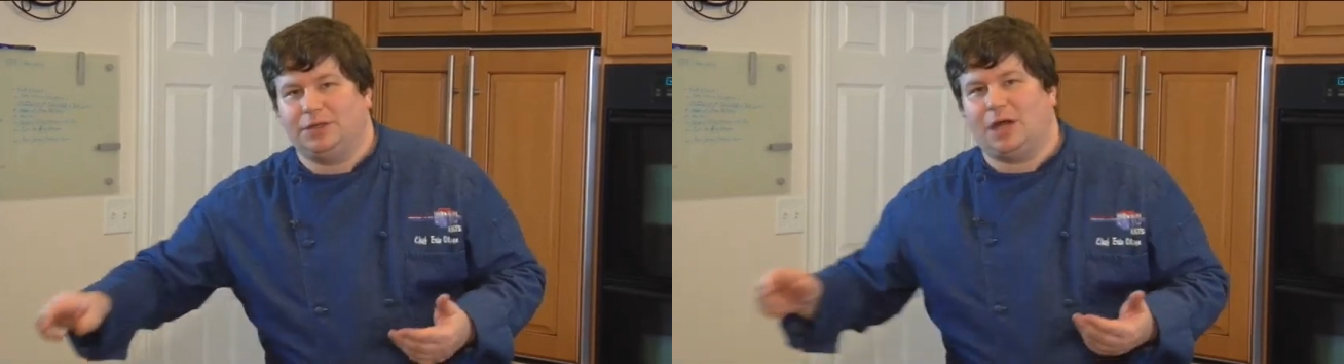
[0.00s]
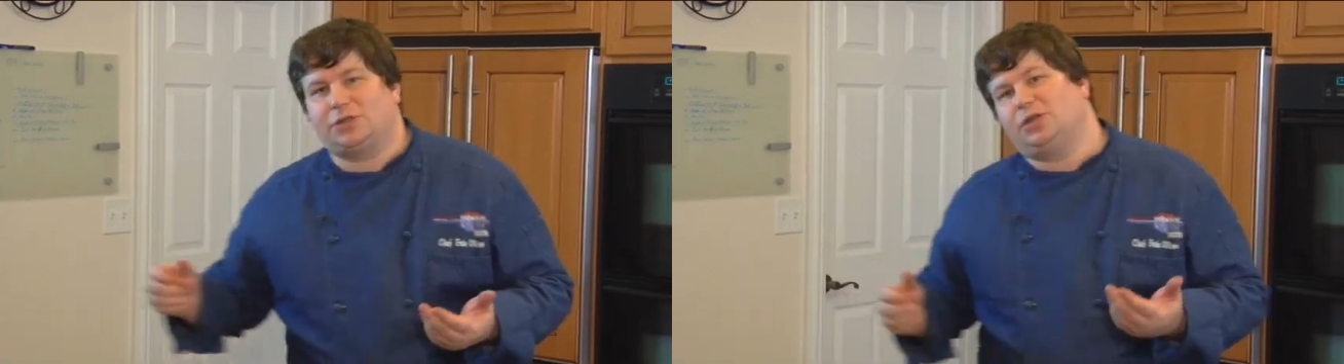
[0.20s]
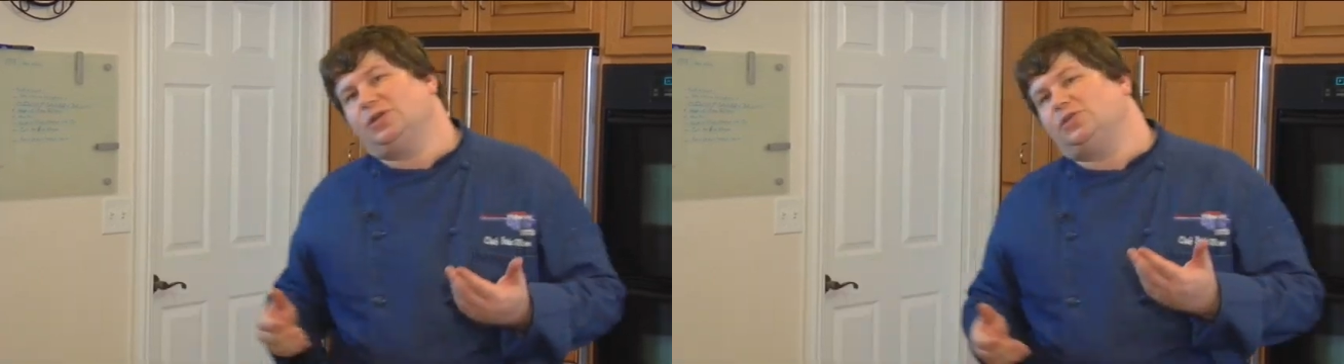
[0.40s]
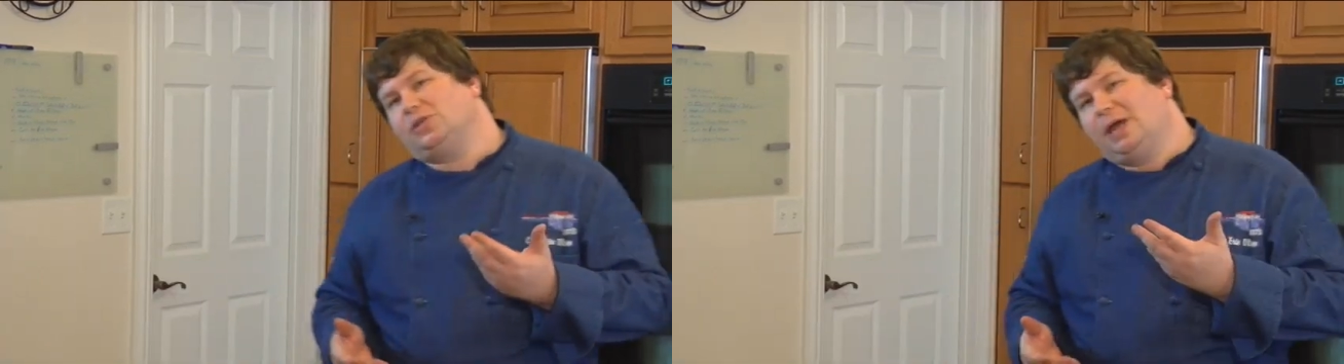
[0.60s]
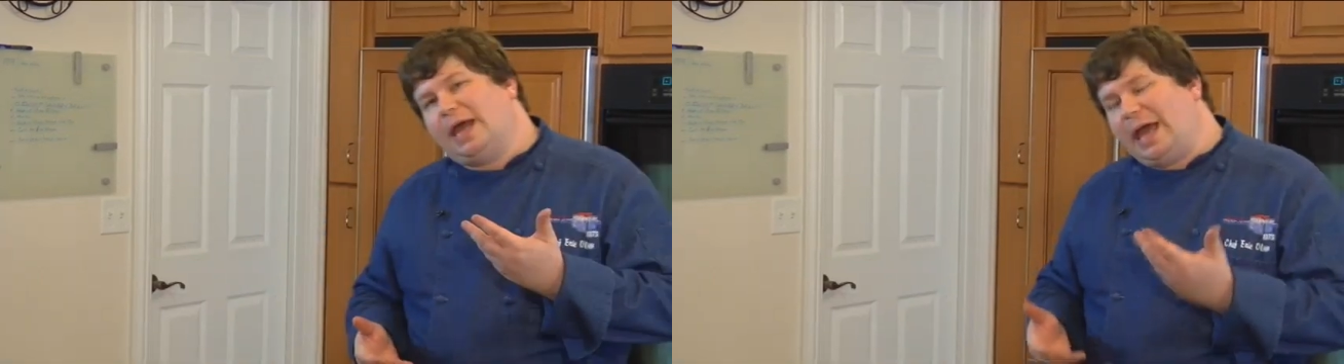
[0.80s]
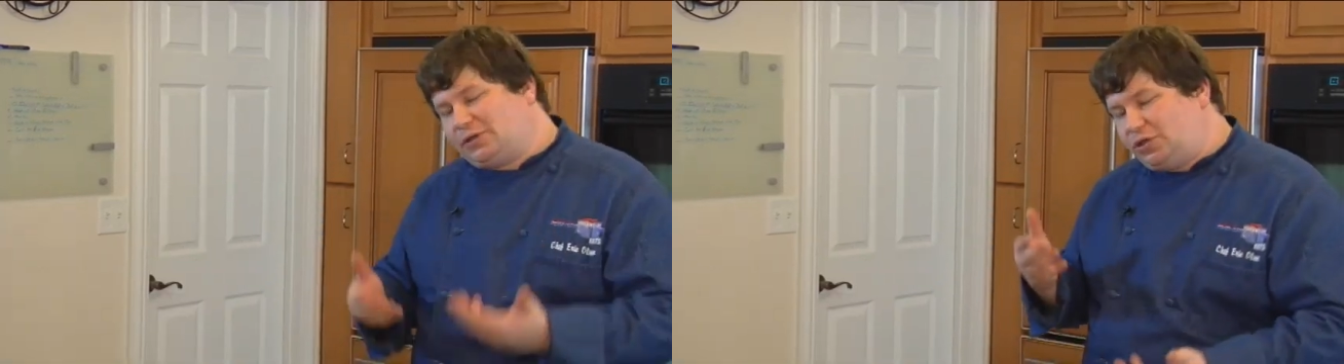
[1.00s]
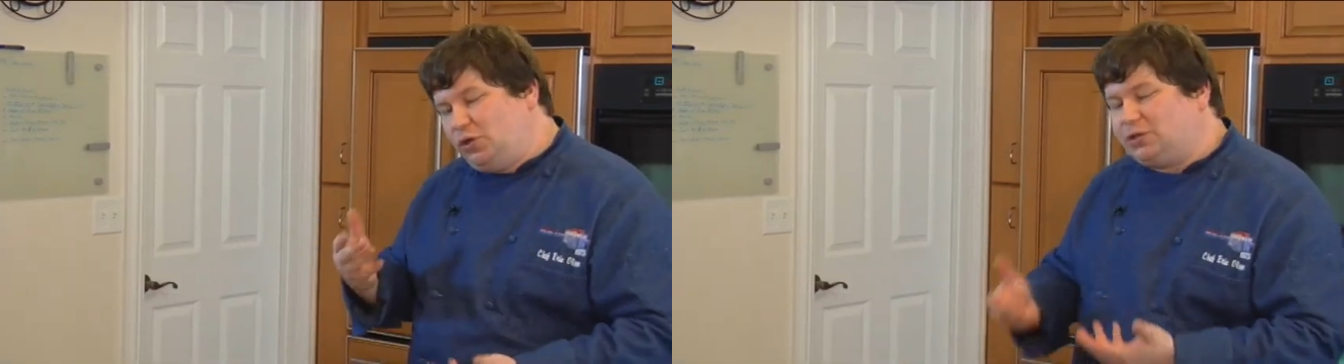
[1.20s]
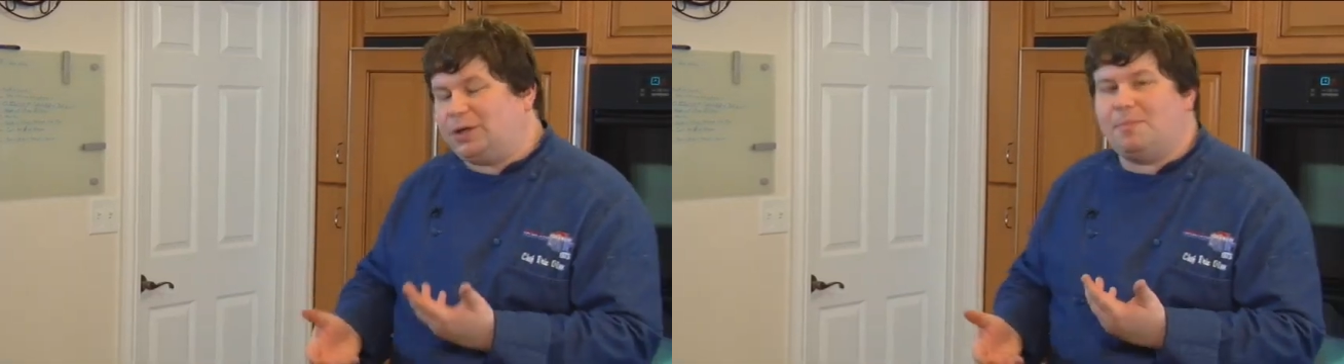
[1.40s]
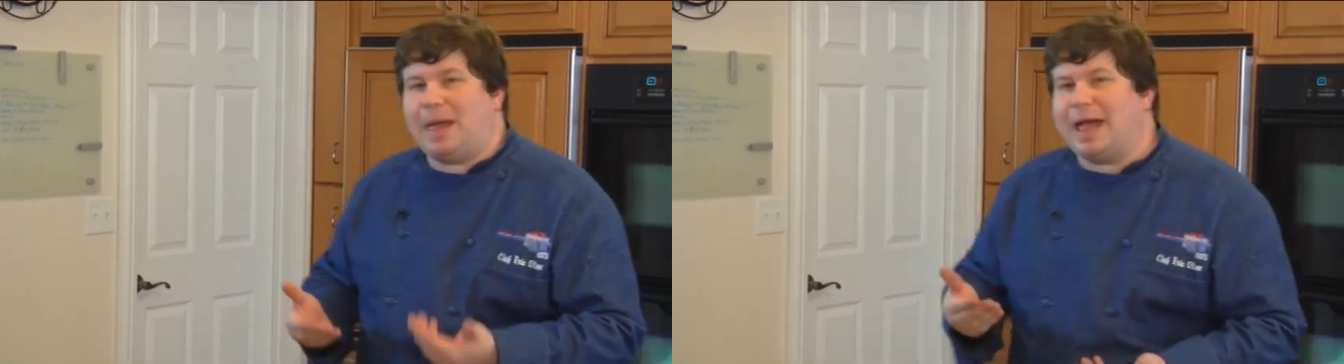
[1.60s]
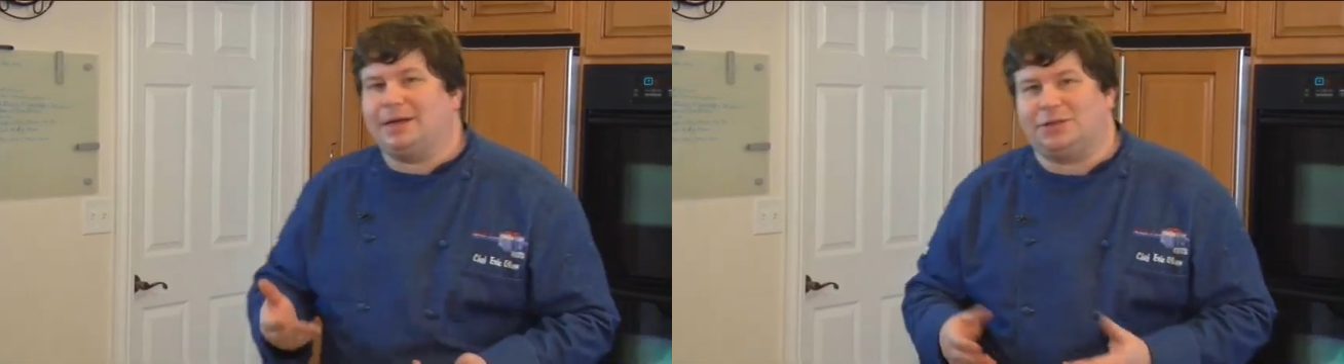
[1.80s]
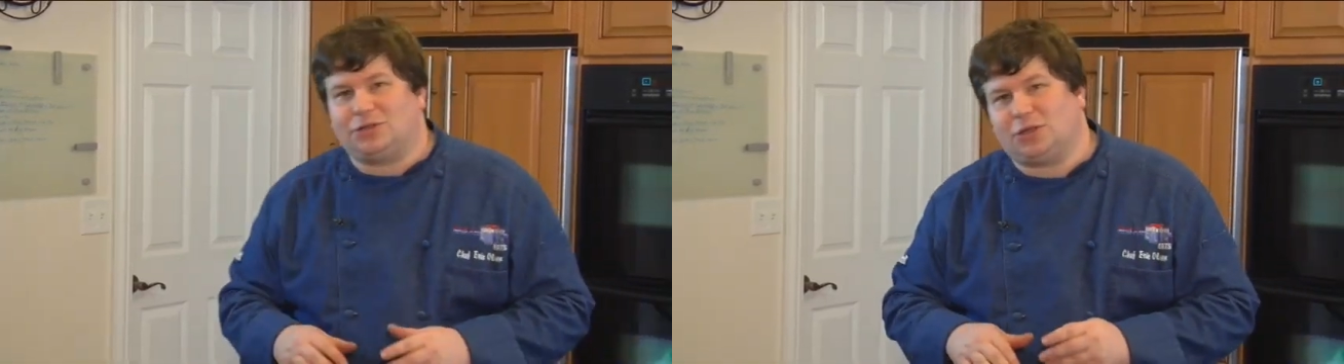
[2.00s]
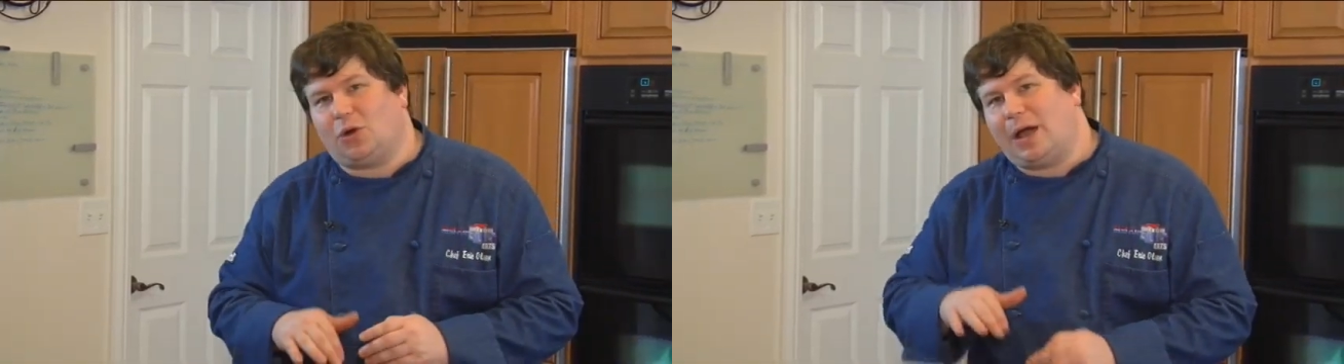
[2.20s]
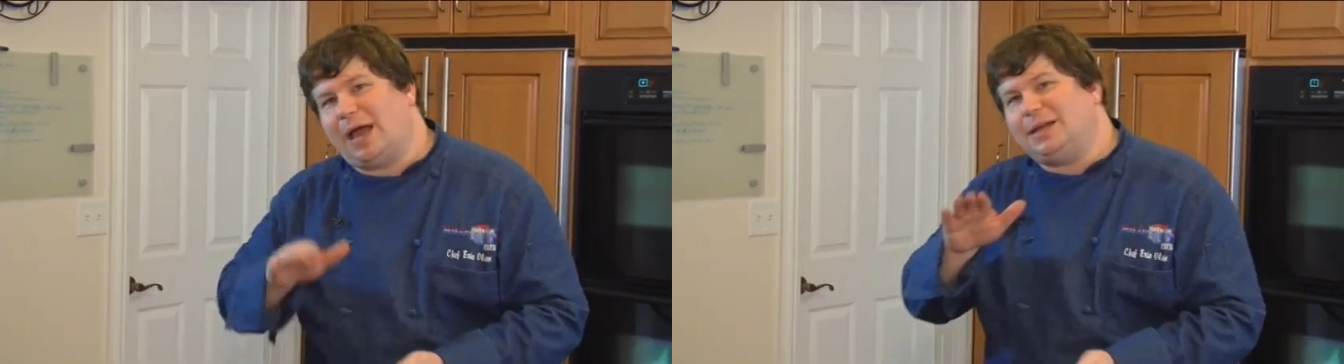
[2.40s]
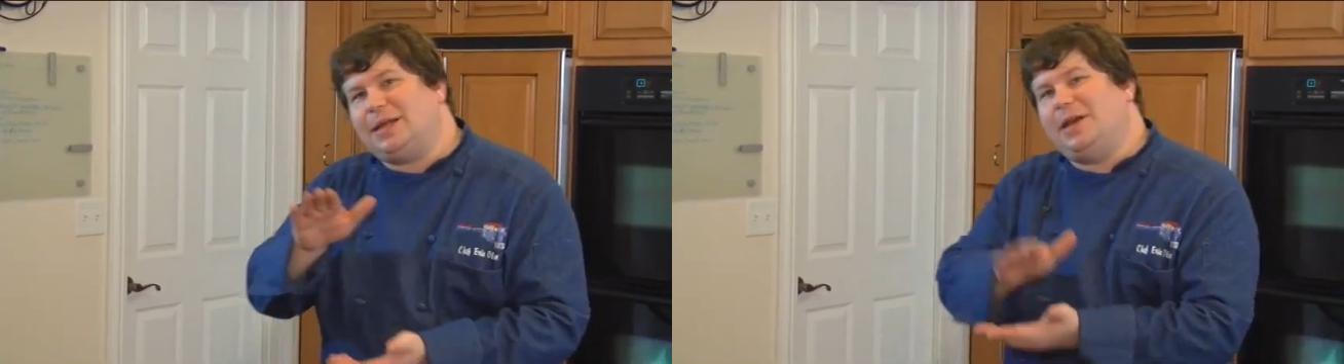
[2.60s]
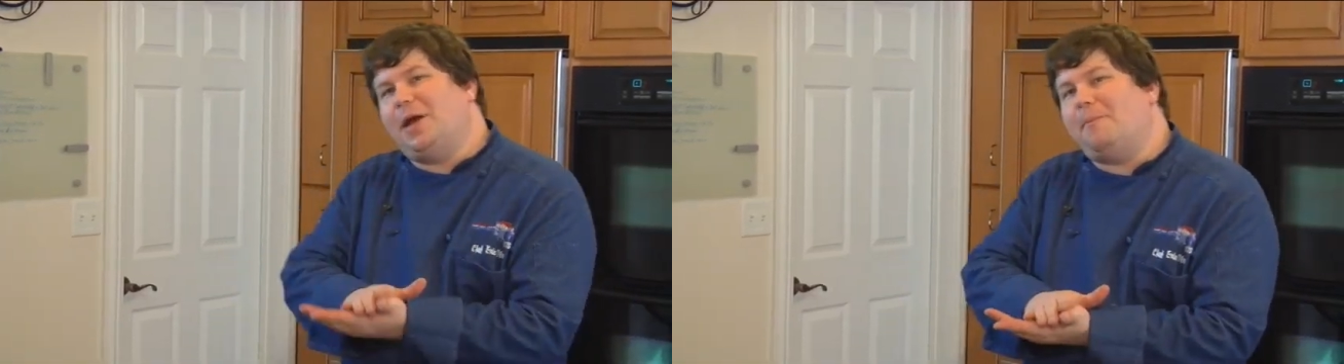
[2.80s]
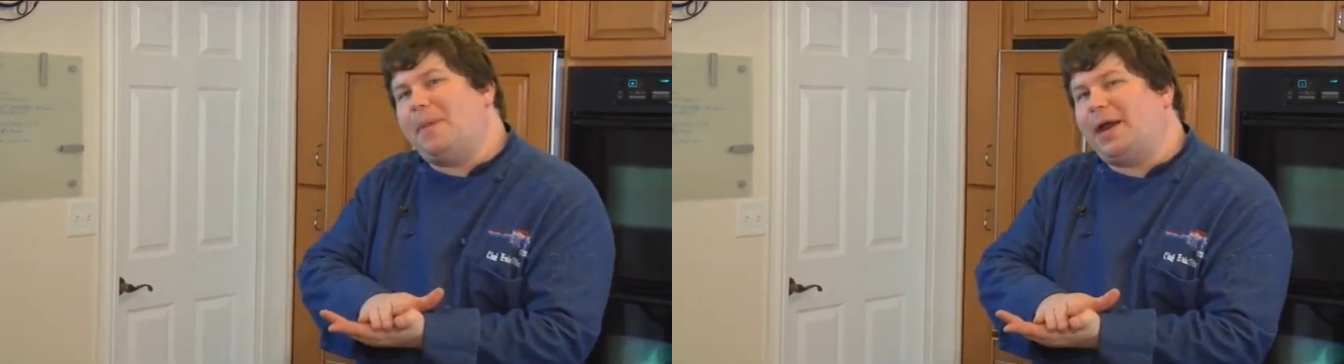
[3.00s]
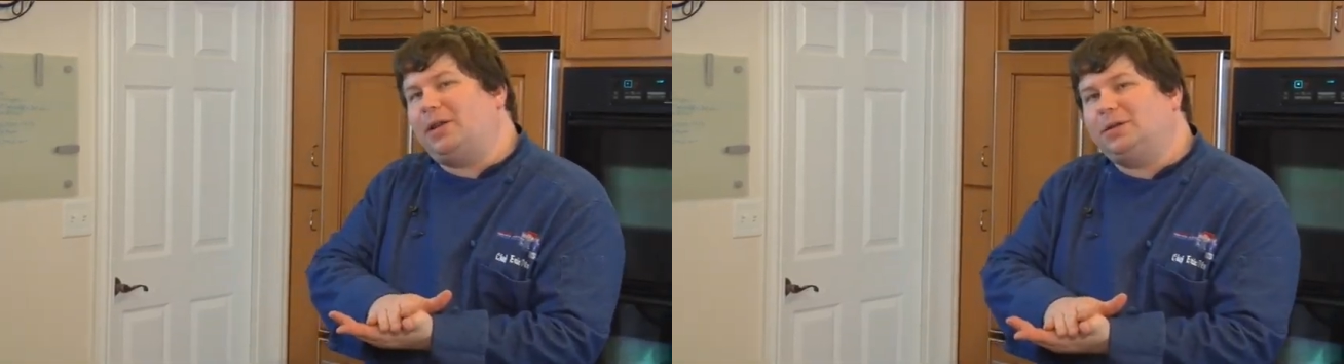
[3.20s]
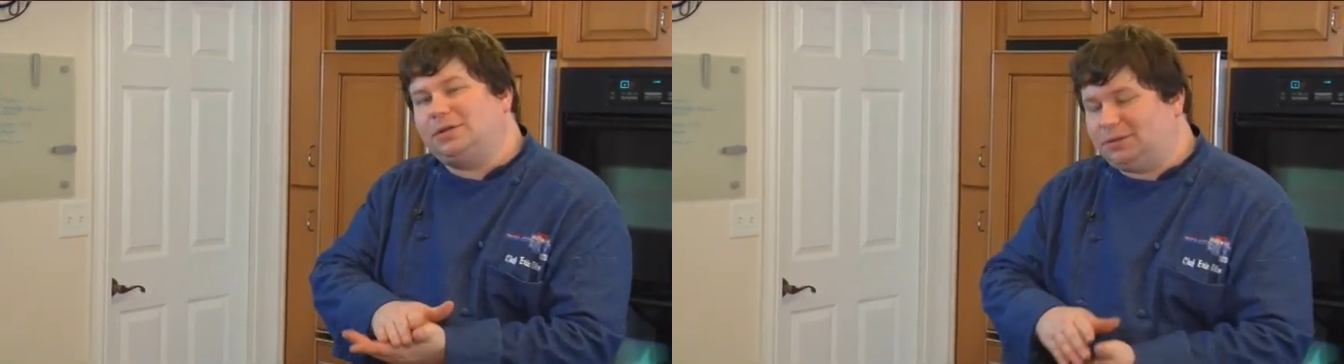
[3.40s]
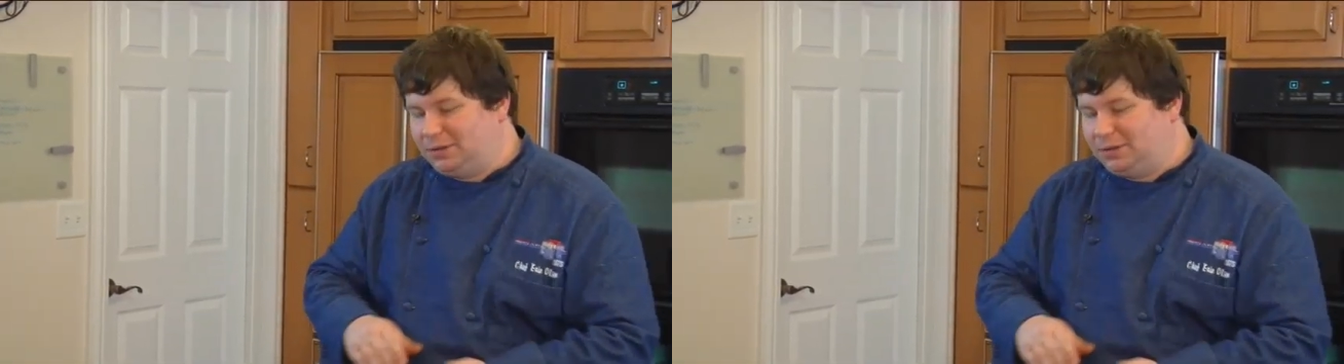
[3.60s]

Induction is actually using magnets to go ahead and heat up metal.